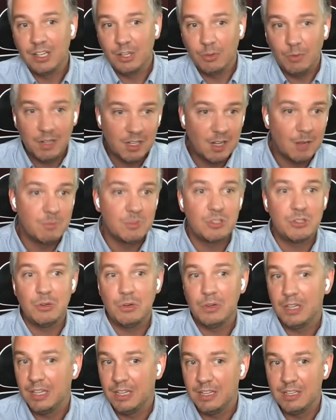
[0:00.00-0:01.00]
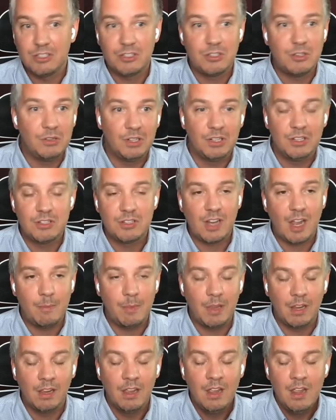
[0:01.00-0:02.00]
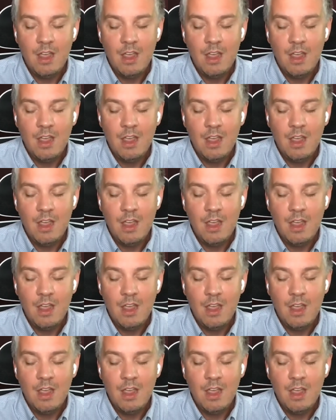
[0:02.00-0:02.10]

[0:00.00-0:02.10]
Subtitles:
low income students, students coming